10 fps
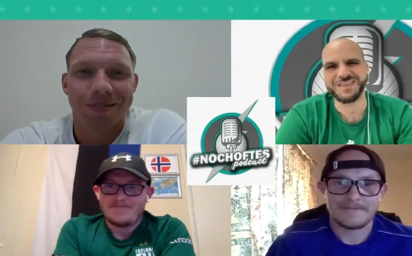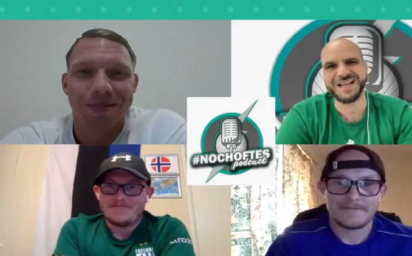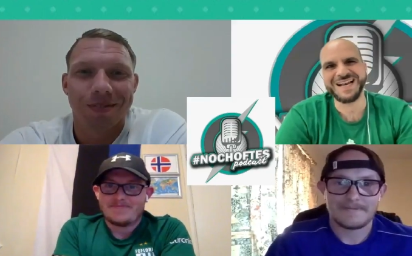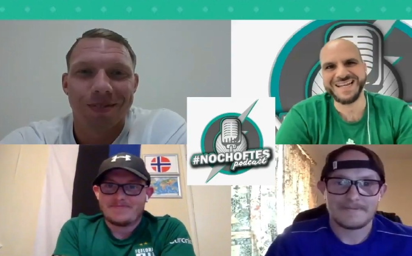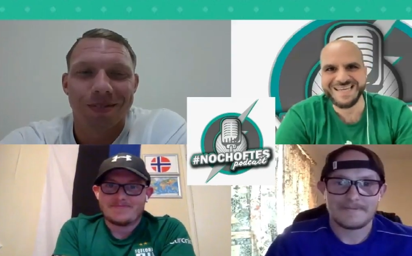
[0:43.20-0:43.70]
Speaker 1: of
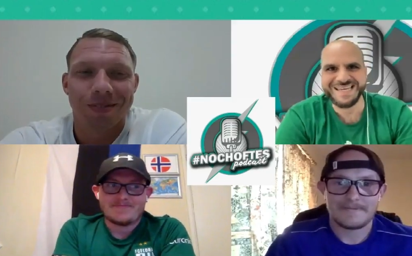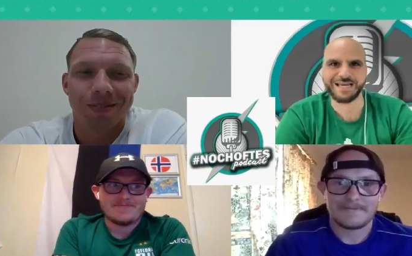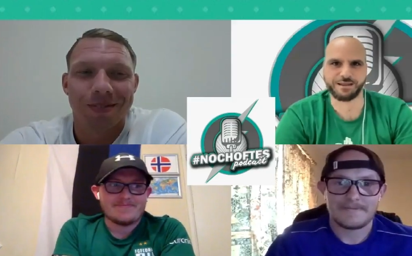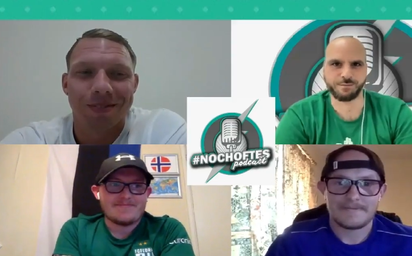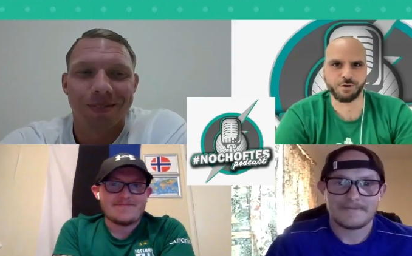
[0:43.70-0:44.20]
the
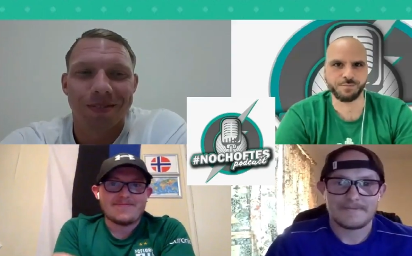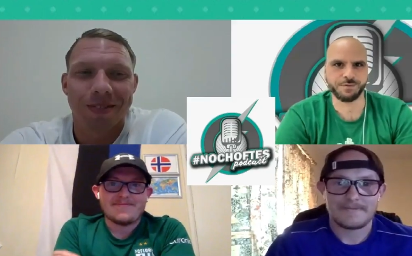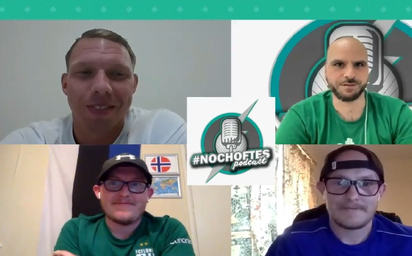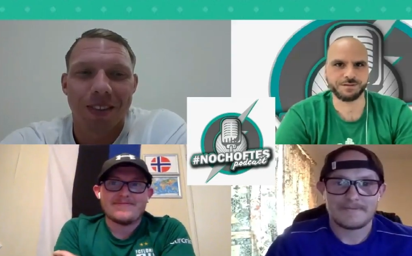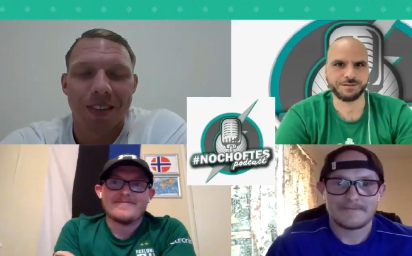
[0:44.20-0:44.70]
league at the
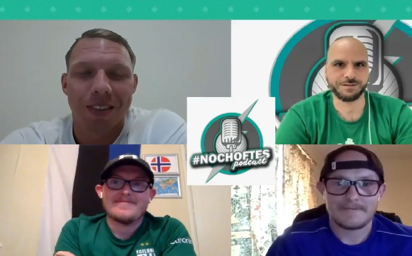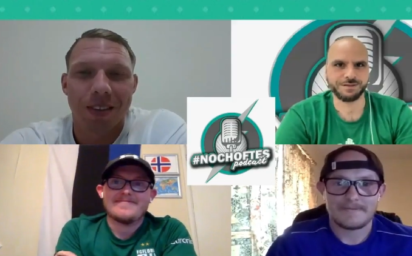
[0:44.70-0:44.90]
moment,